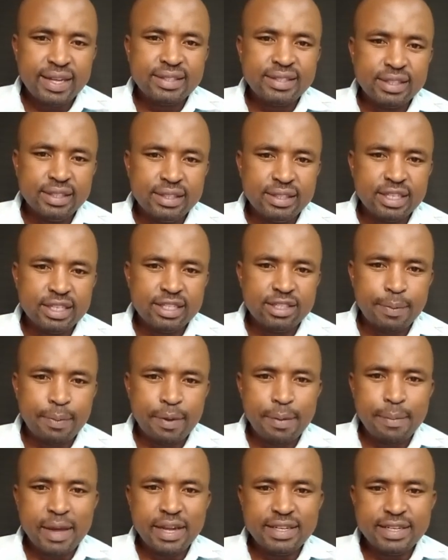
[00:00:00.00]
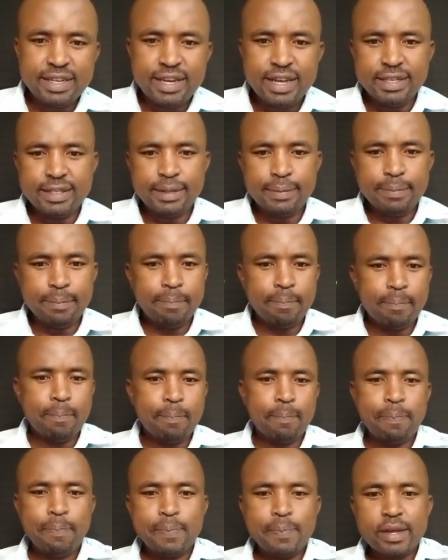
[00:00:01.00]
interest payment date.
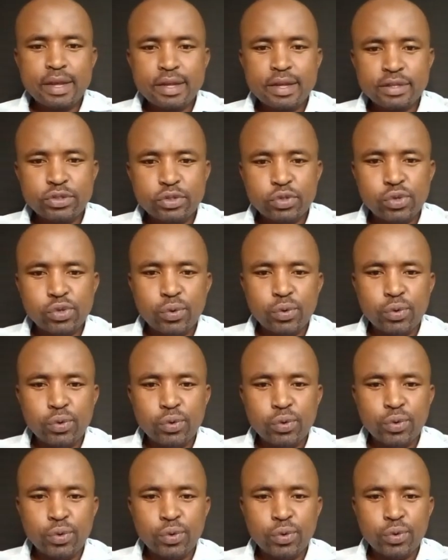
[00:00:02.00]
So we'll go